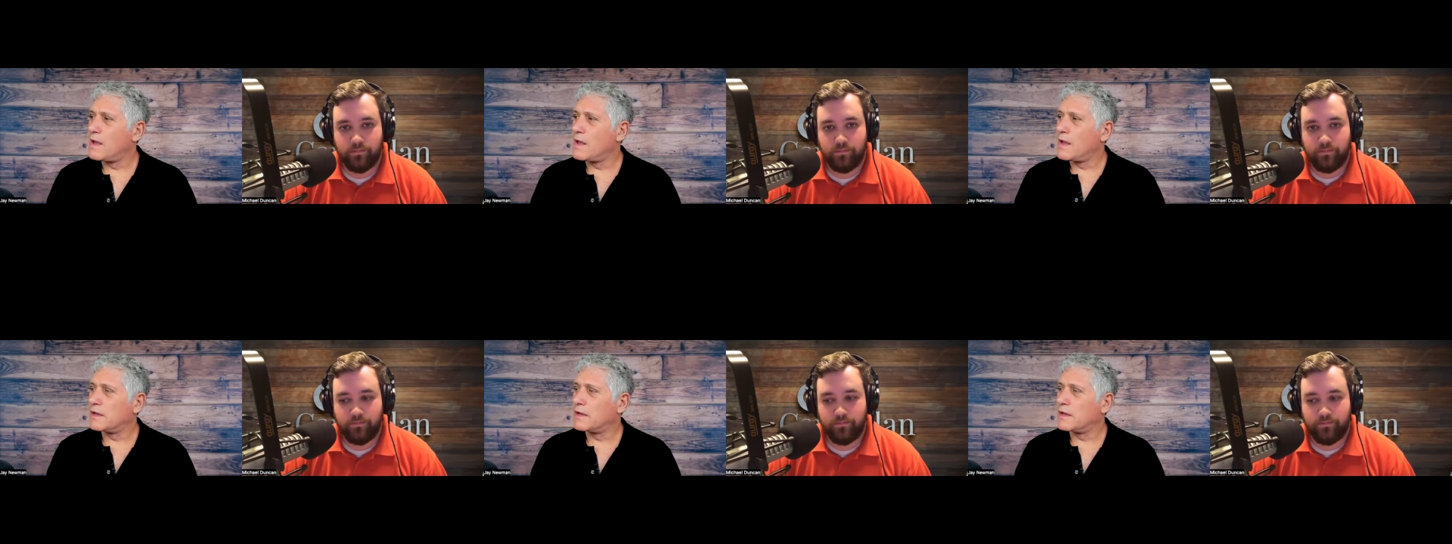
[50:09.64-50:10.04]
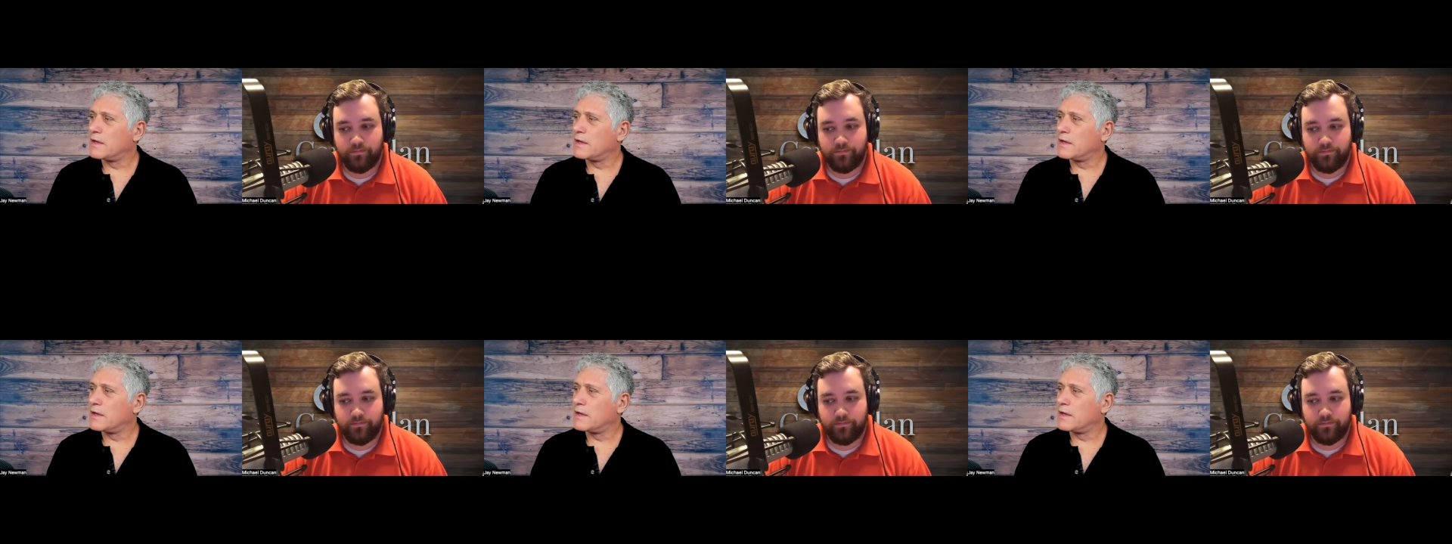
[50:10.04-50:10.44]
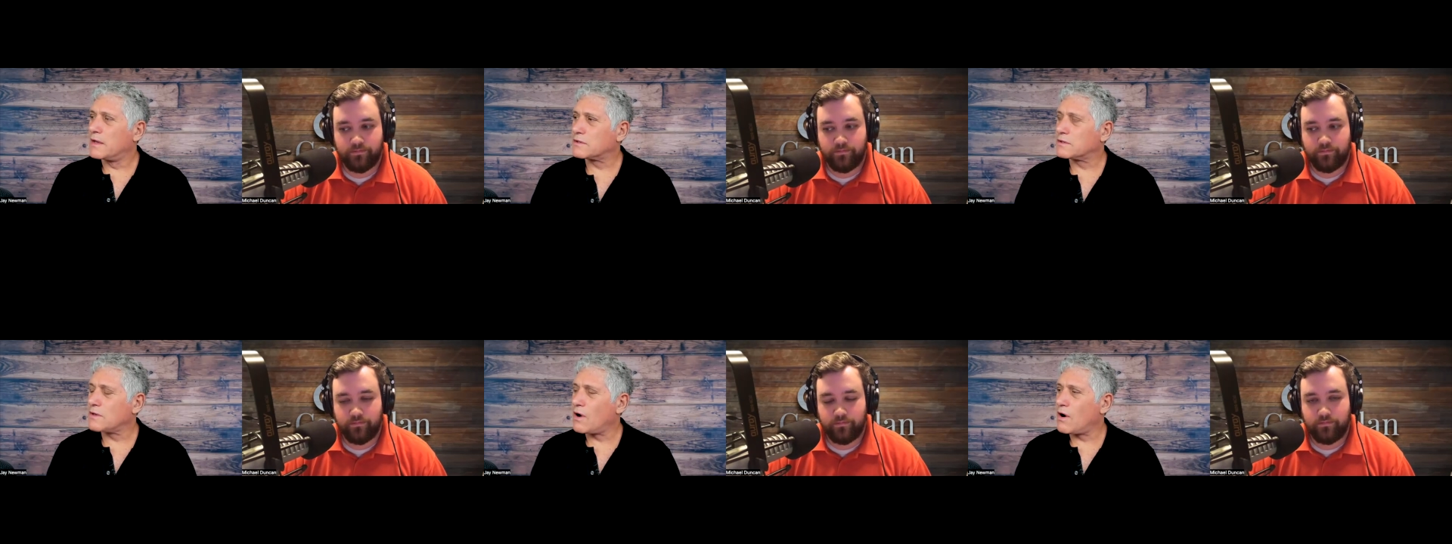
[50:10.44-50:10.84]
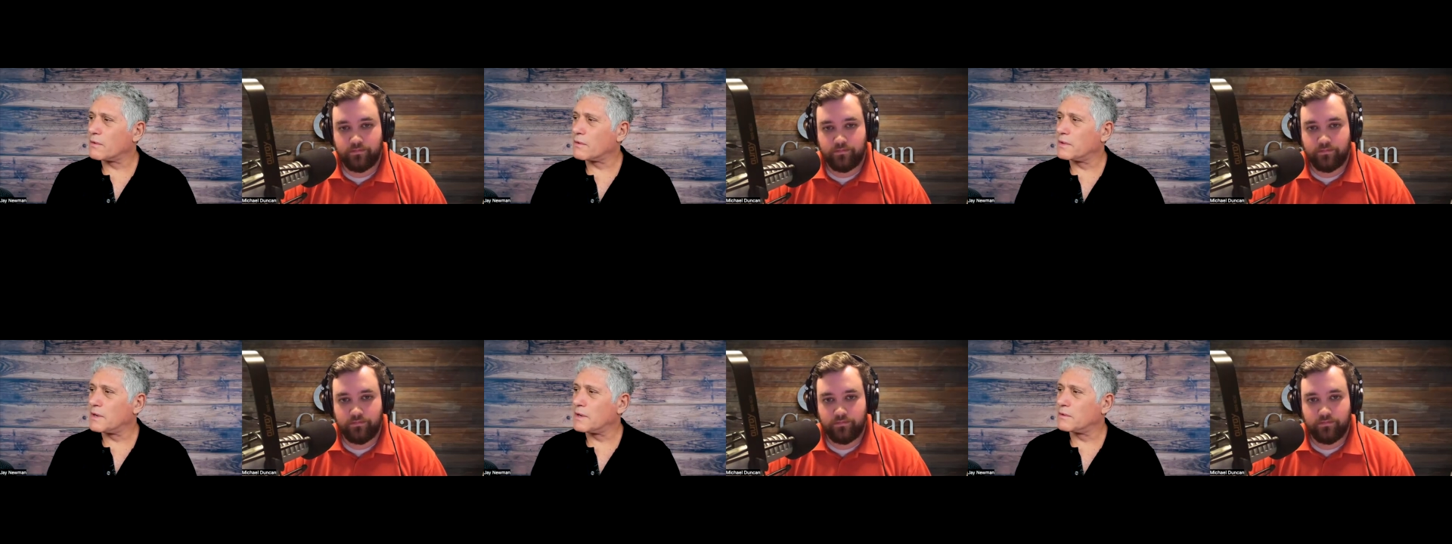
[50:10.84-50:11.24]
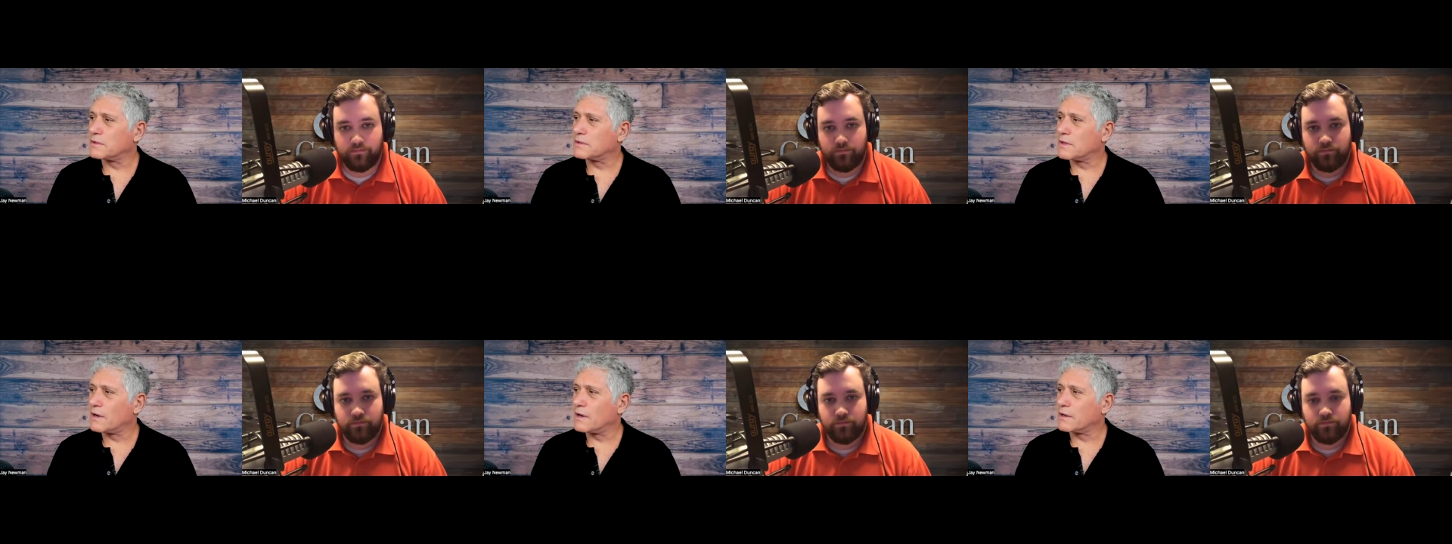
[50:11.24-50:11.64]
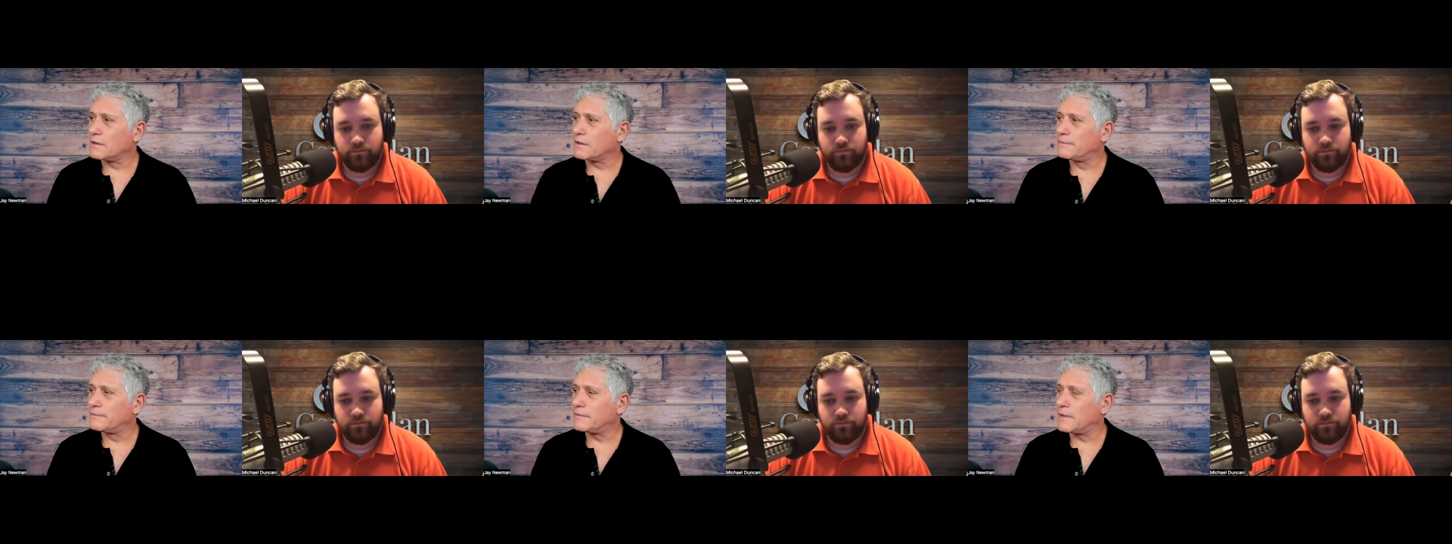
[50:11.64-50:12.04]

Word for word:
Speaker 1: you know, there was a song when I was younger,